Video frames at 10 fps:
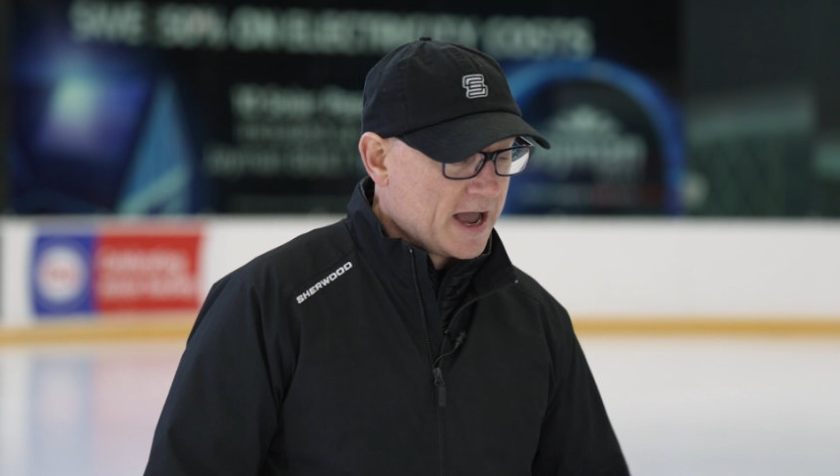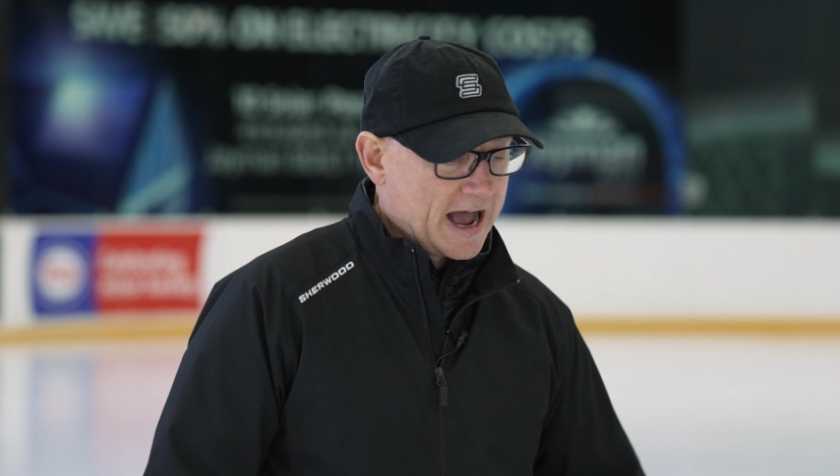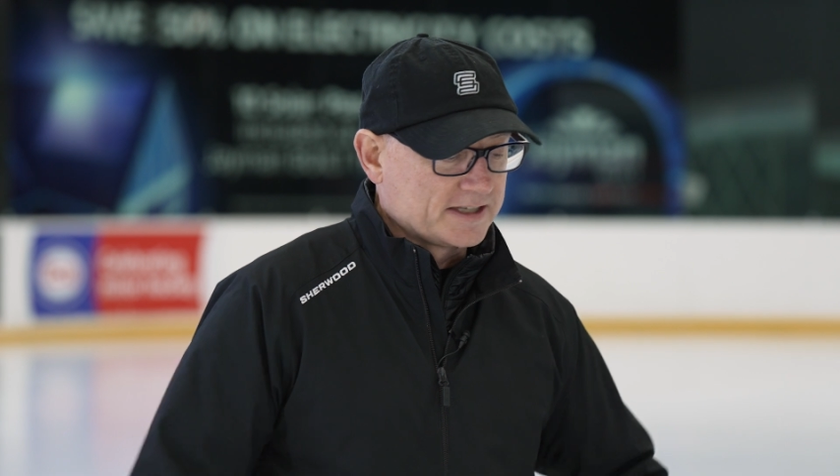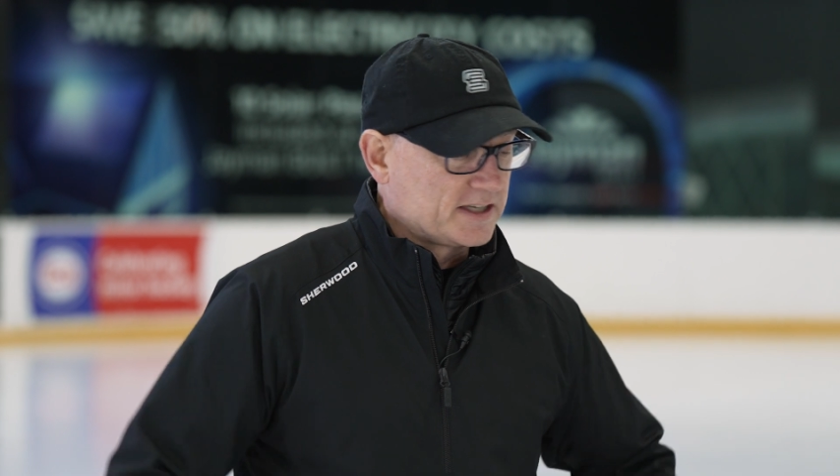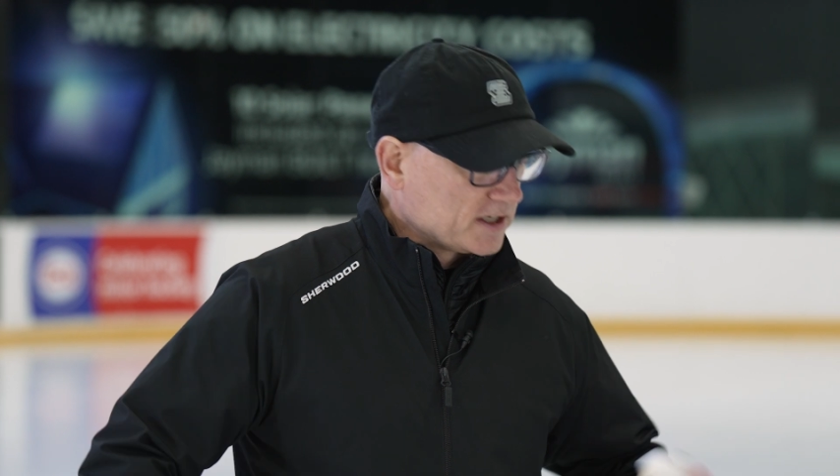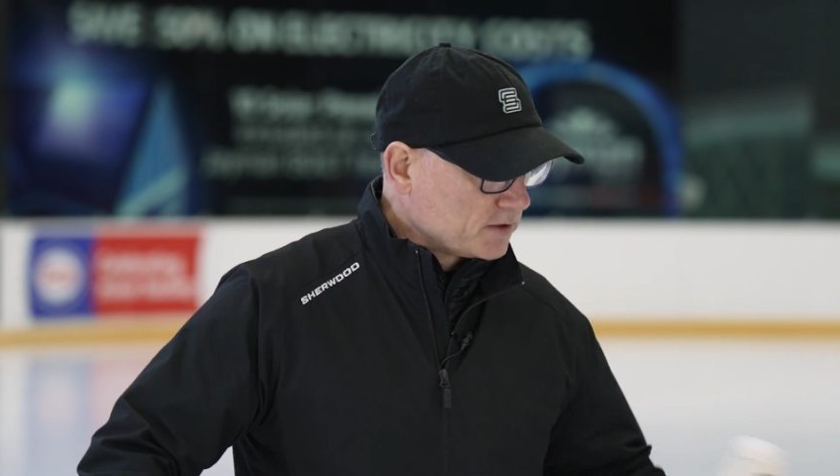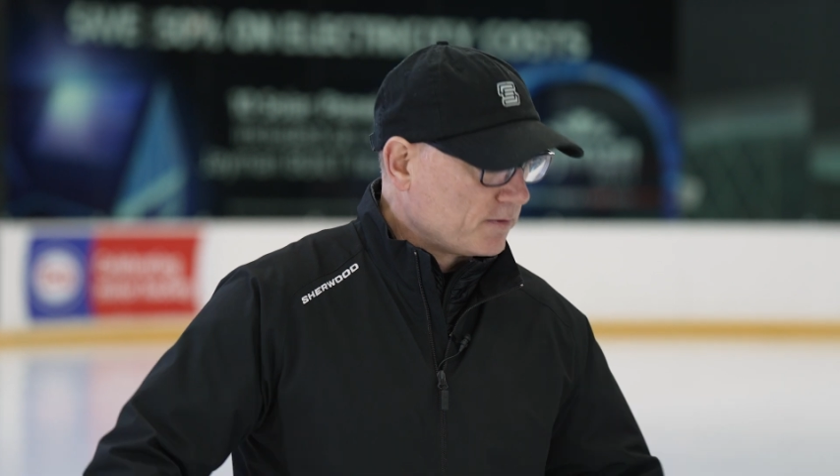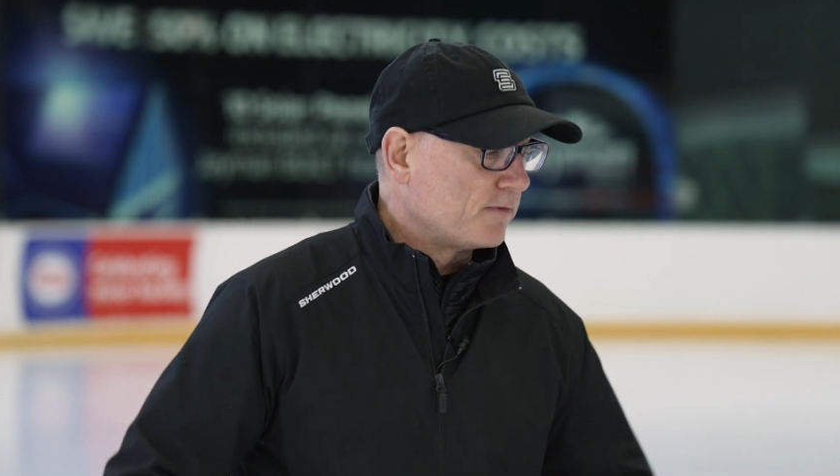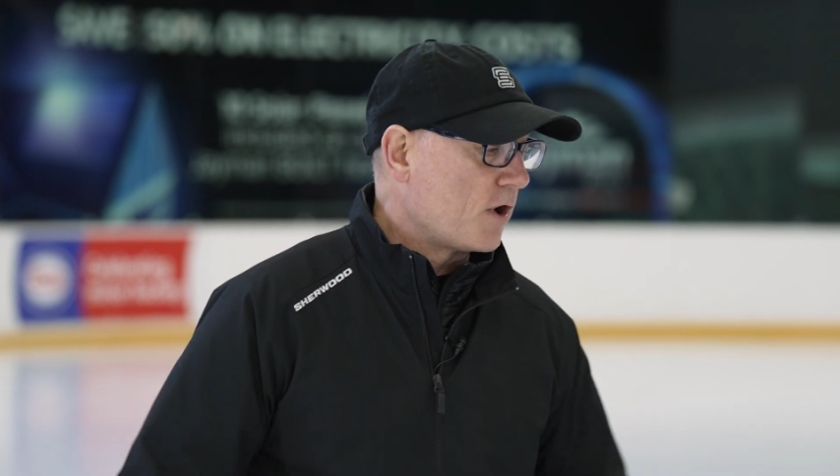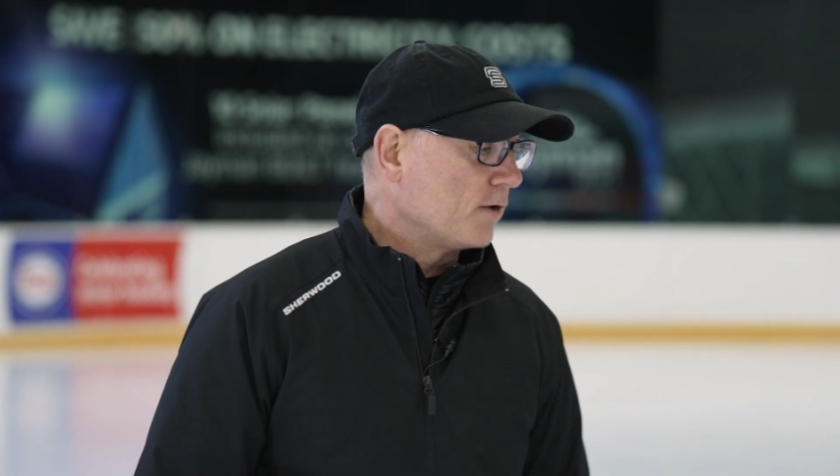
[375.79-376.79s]
as things have
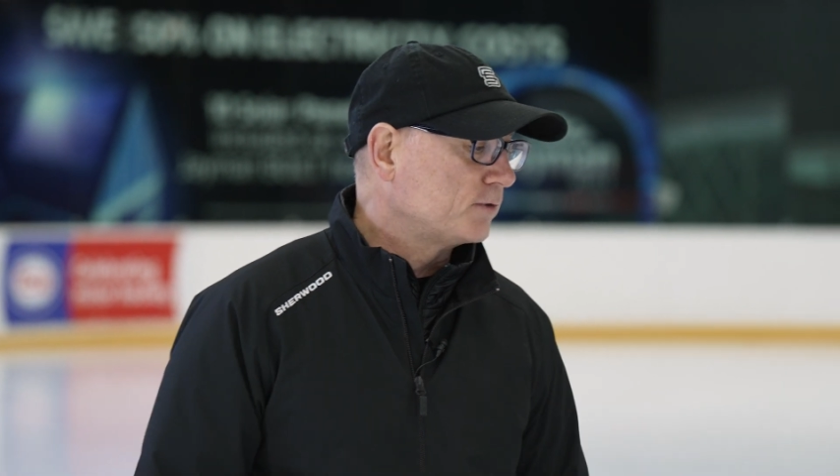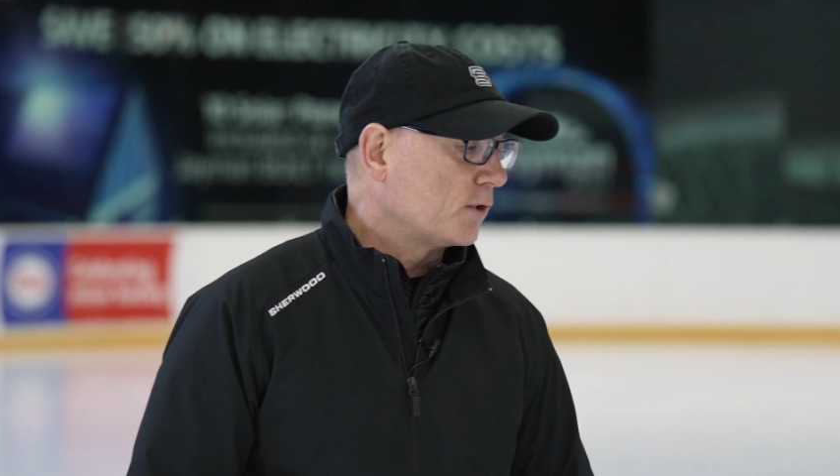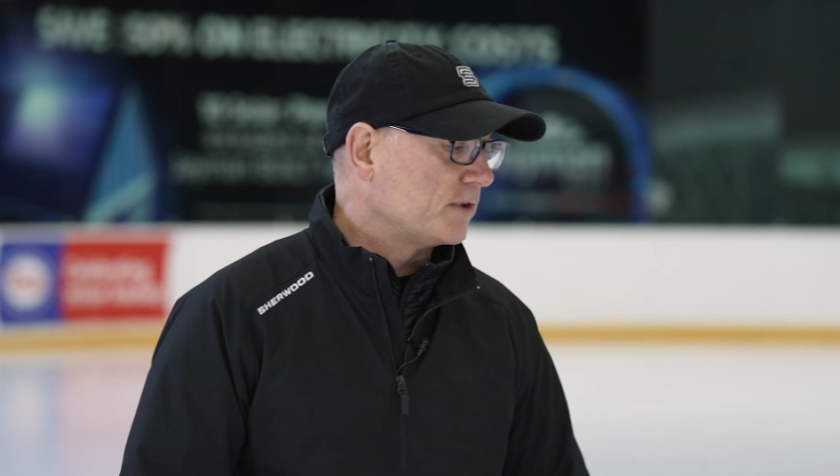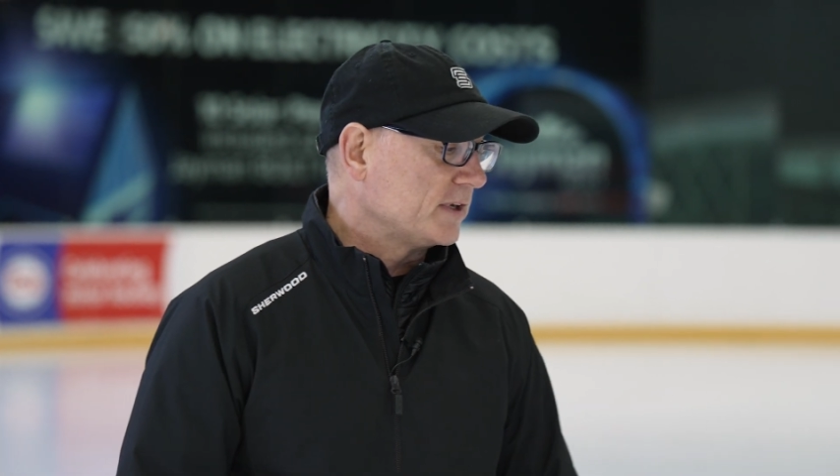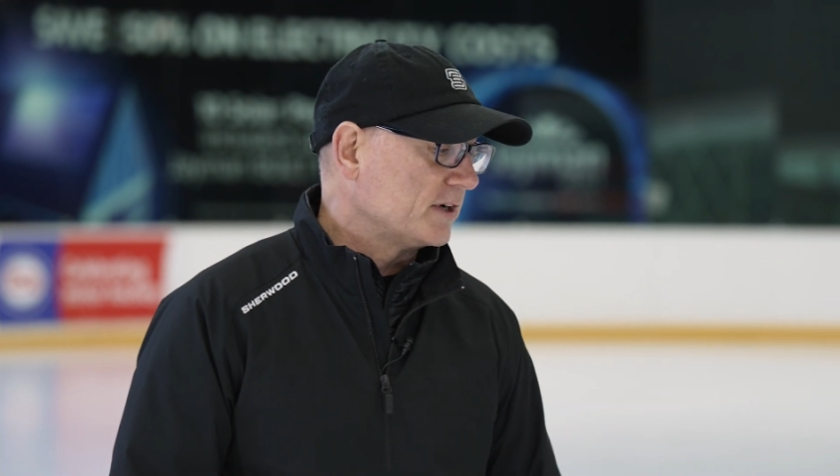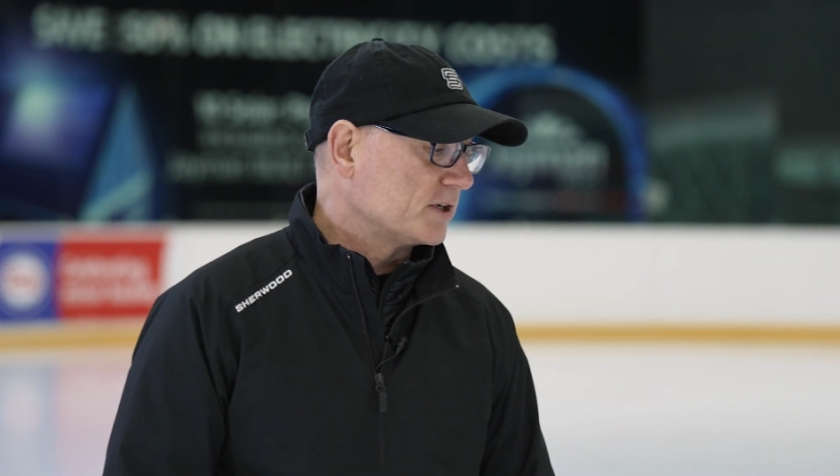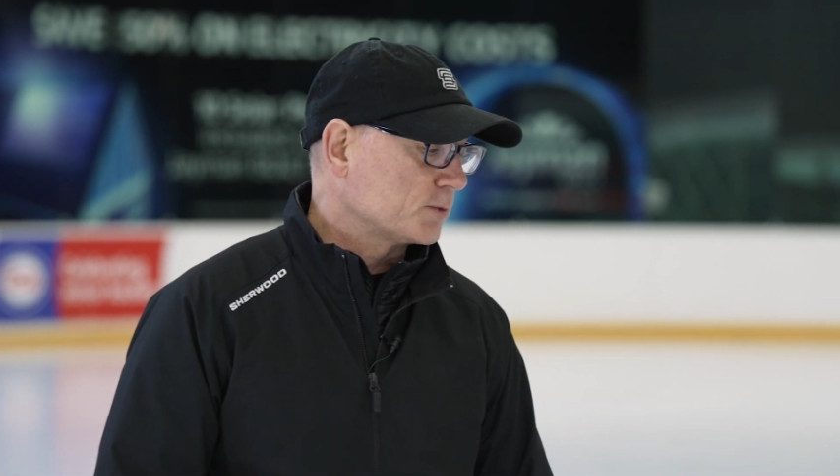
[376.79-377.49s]
evolved over the years,